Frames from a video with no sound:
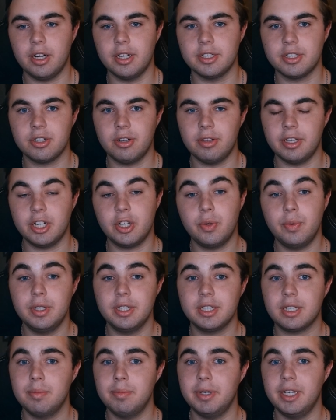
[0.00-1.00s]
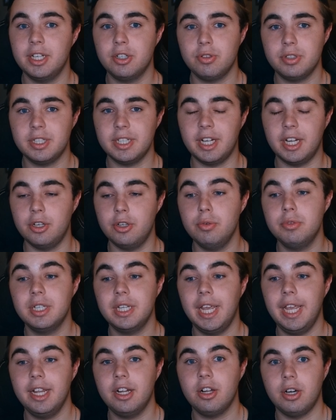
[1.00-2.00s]
as Harley Quinn is going to be interesting. A new
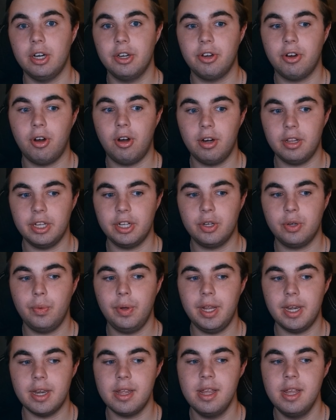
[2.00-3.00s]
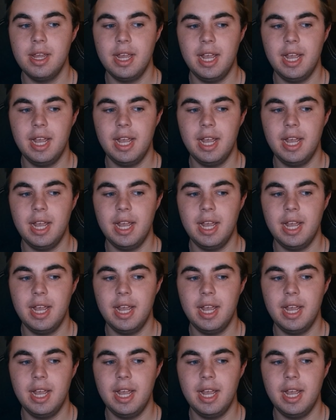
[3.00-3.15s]
take on Harley Quinn.